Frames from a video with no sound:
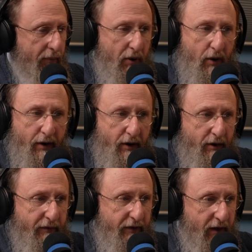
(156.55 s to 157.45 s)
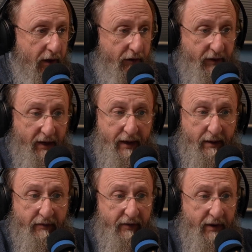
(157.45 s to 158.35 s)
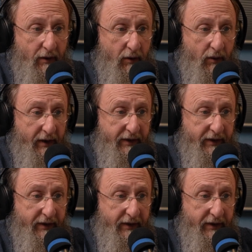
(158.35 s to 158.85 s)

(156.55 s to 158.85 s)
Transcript: part of the country, and Pharaoh